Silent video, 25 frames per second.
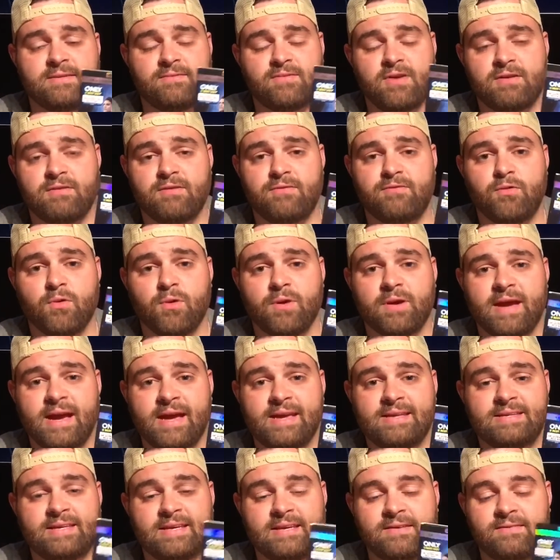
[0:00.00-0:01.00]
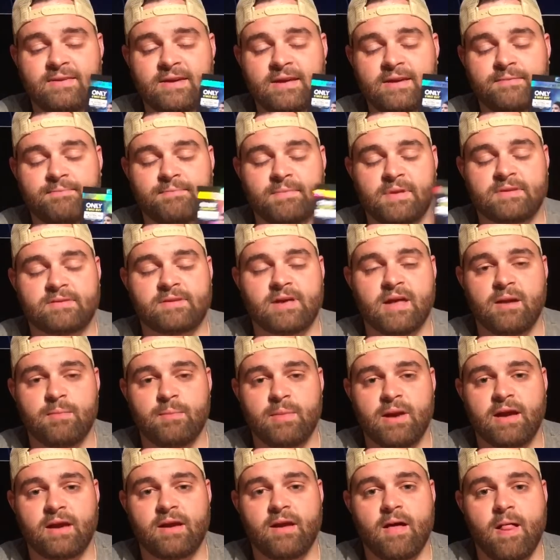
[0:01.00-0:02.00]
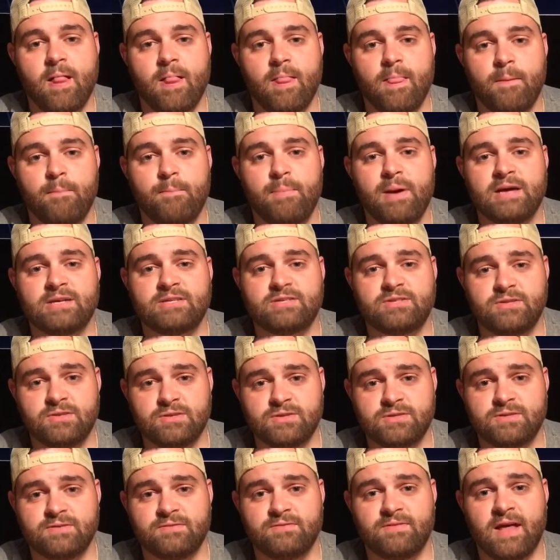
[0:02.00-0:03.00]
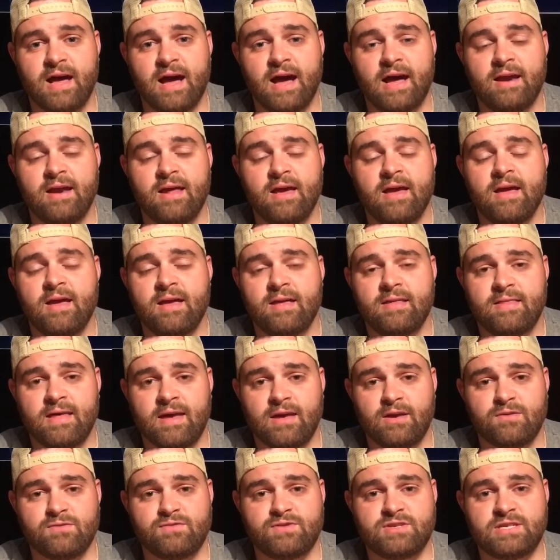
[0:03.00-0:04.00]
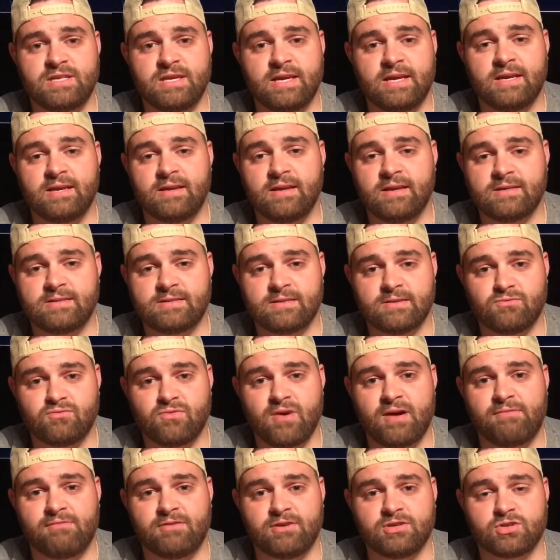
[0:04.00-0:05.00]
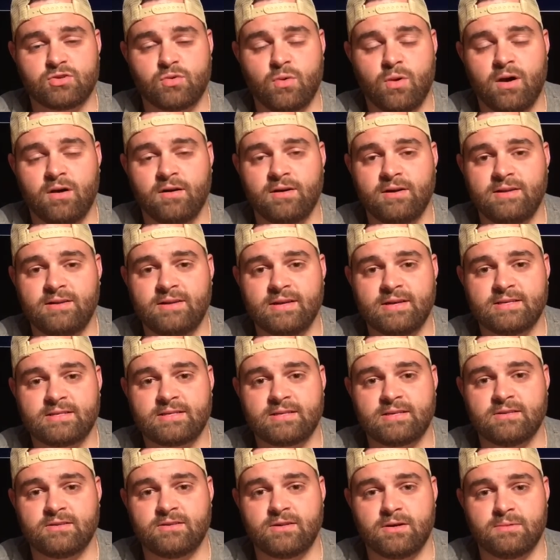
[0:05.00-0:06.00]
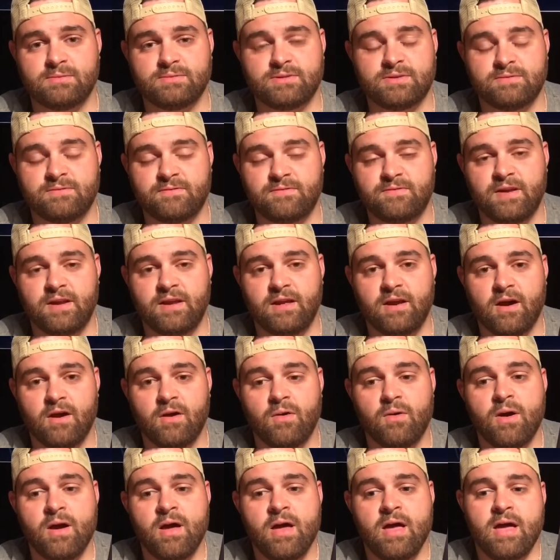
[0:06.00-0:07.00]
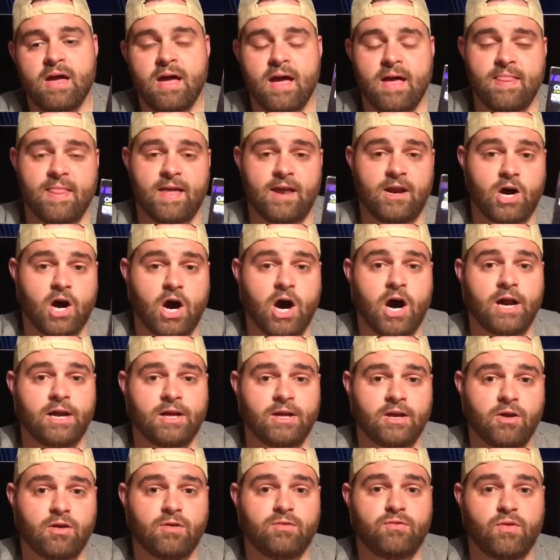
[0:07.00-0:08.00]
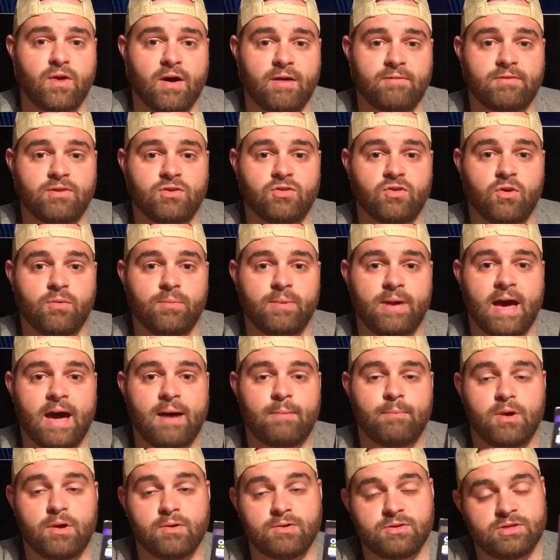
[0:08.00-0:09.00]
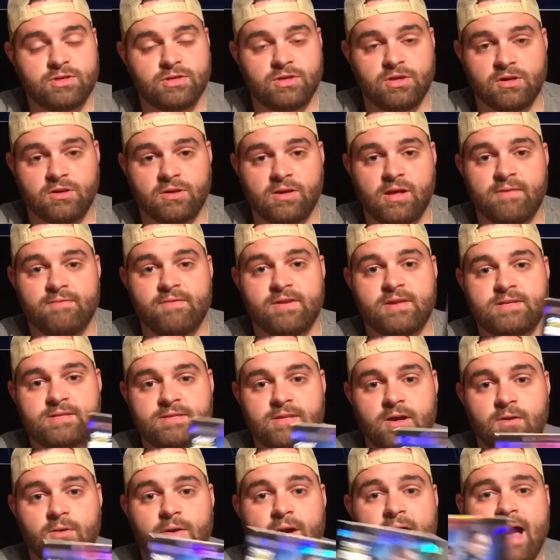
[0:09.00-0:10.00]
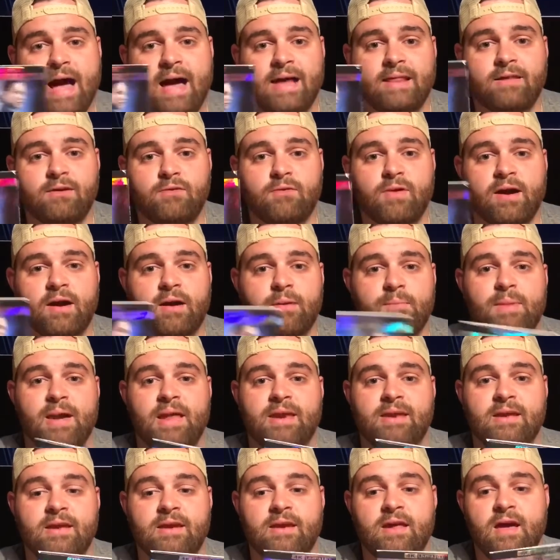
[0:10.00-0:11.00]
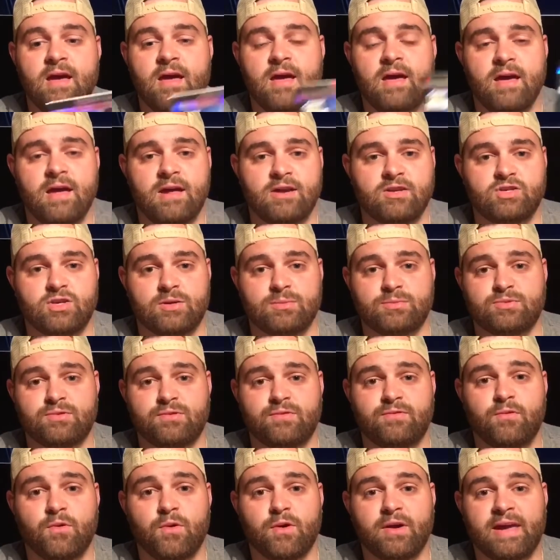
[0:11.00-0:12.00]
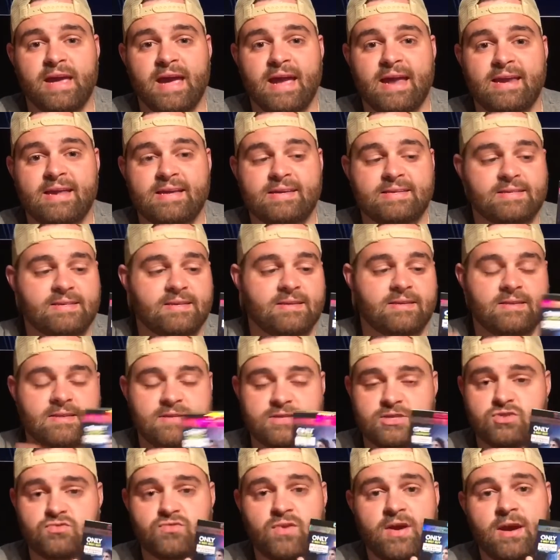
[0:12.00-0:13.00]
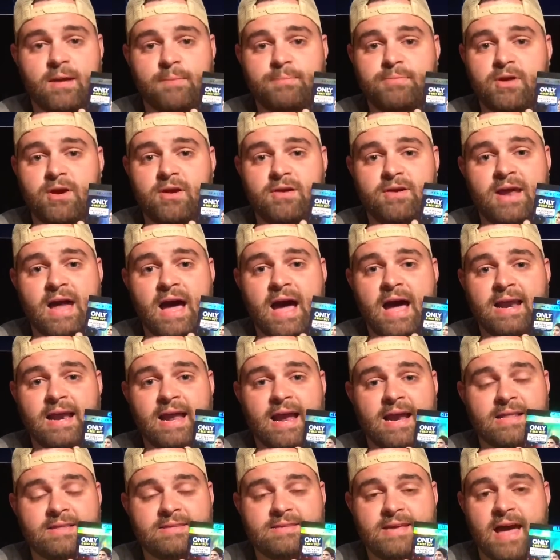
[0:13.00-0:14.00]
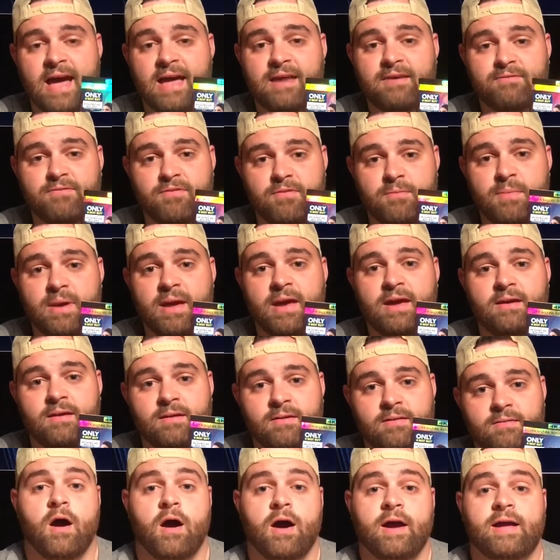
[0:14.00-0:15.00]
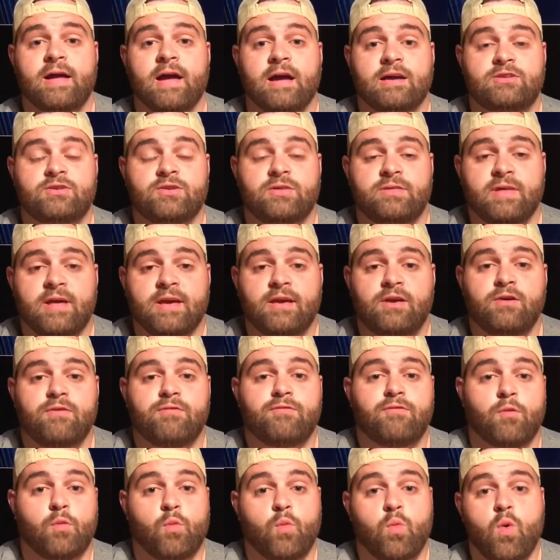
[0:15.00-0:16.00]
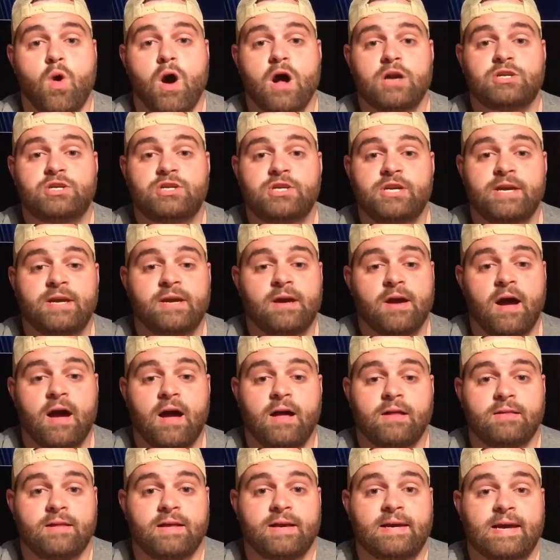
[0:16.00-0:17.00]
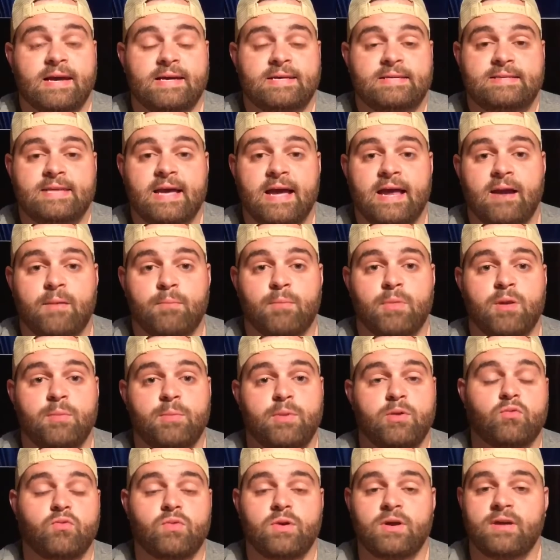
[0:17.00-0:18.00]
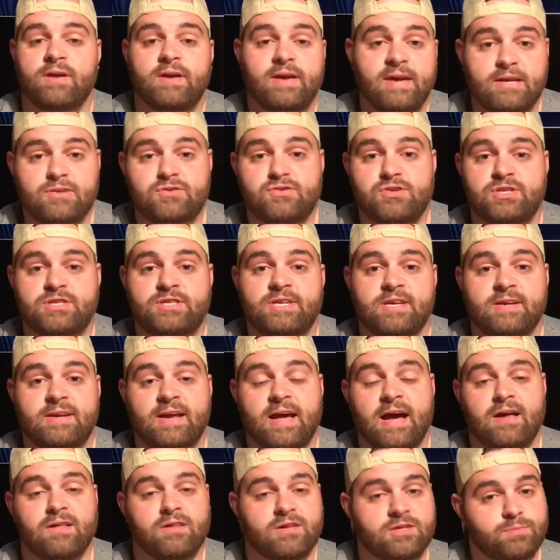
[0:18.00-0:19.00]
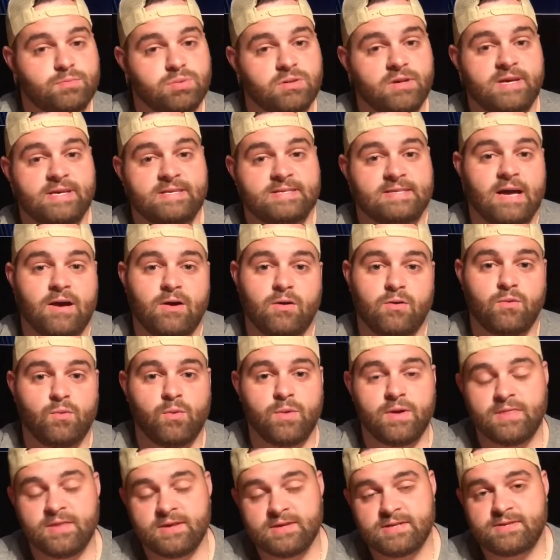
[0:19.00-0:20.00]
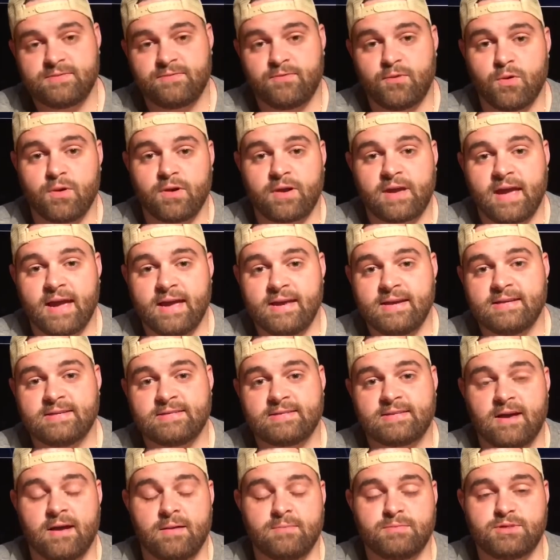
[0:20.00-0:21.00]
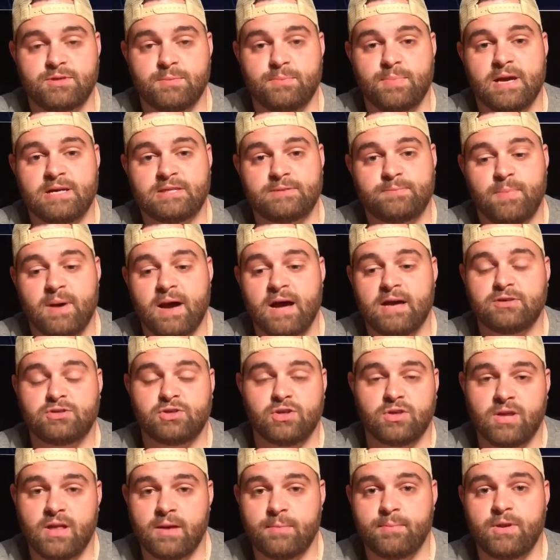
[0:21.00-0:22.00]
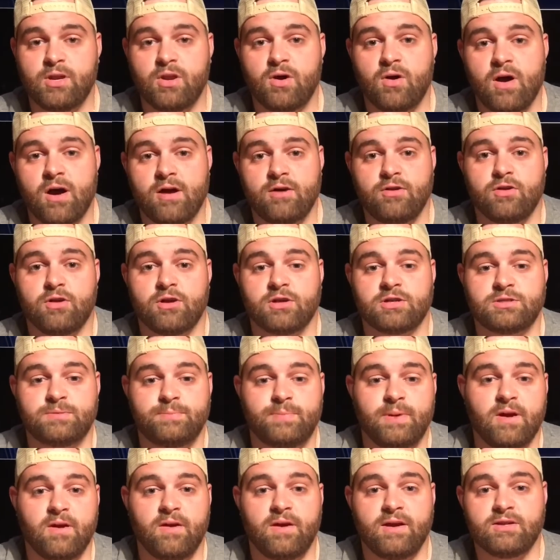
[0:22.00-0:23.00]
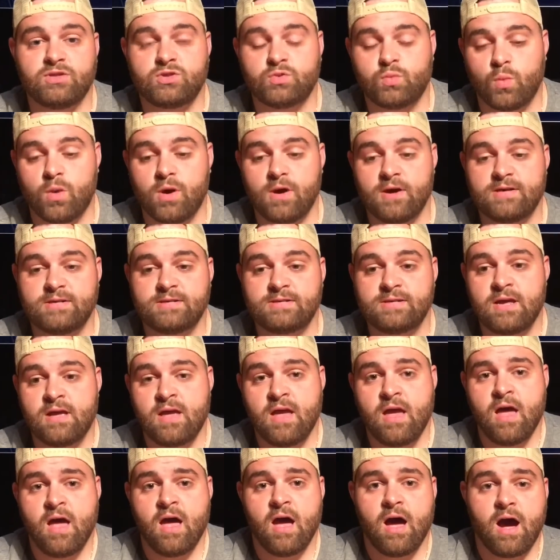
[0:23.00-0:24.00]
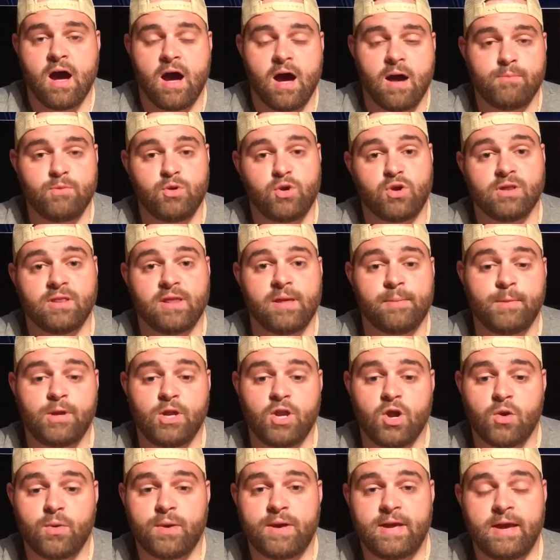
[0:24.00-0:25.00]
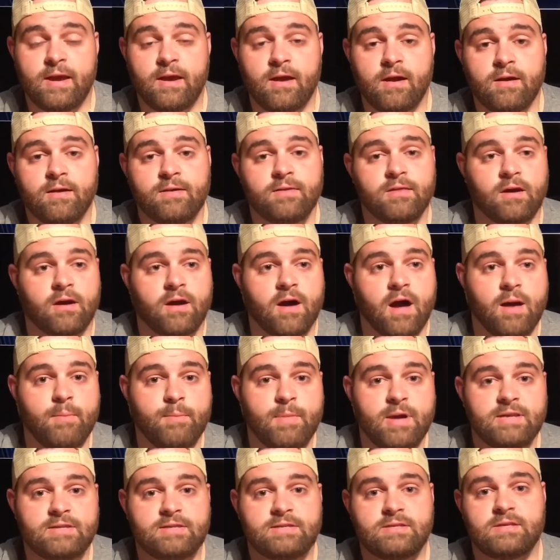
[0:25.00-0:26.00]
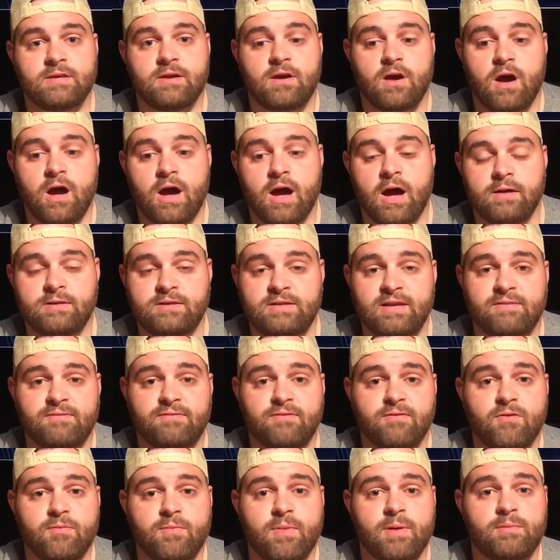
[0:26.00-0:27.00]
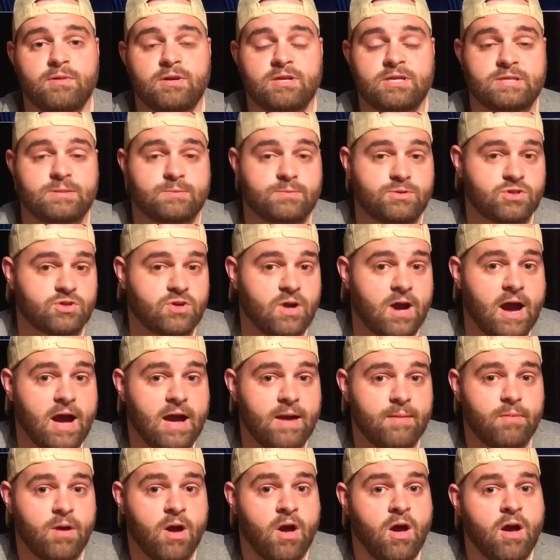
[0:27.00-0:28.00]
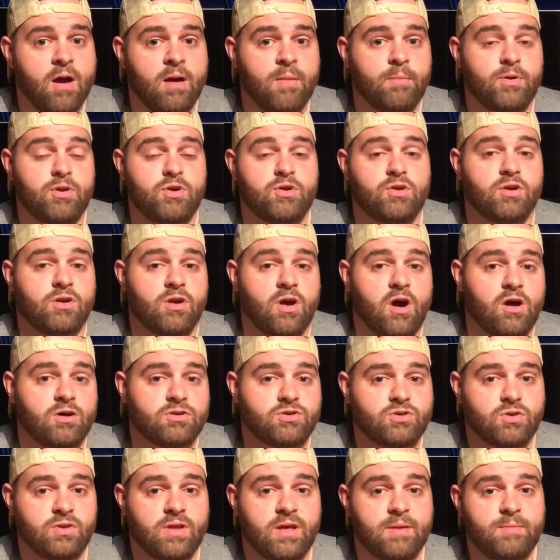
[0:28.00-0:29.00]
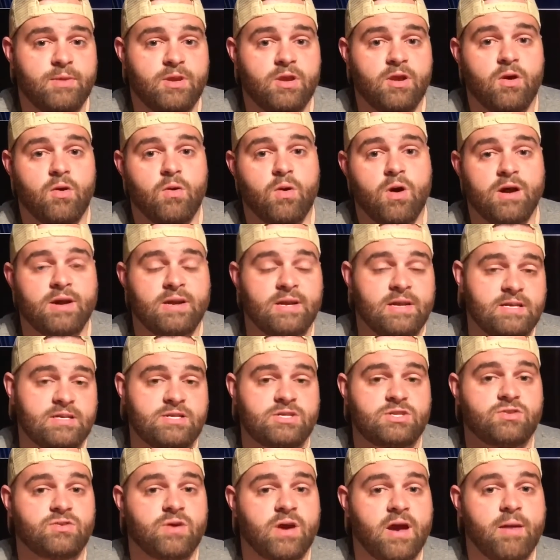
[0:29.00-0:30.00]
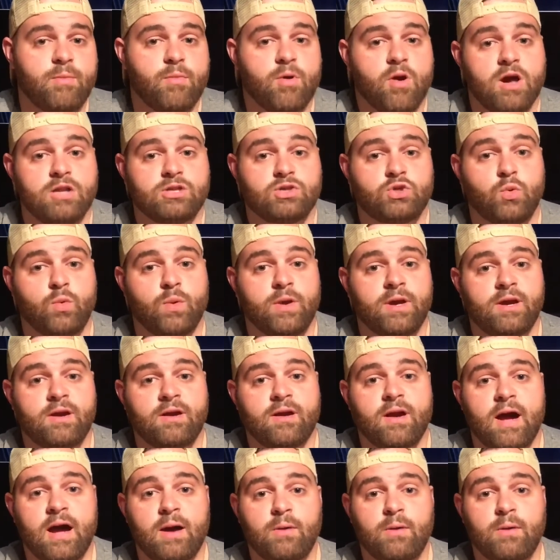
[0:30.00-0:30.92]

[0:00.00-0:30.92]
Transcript: And if you have a 4K TV, it's going to make the best use of that you've seen. It's a reference quality disc in terms of video, and then audio, if you have the Dolby Atmos, you'll love it. So highly recommended. In terms of a 4K disc, this is right up there, 9 out of 10 for me. Alright guys, so thank you for watching. Like I said, I'm going to be really interested in how this plays out when this 4K disc comes to Best Buy, so let me know how your experience was. You can let me know here in the comments. Definitely remember to subscribe, but you can also let me know on Instagram or on Twitter.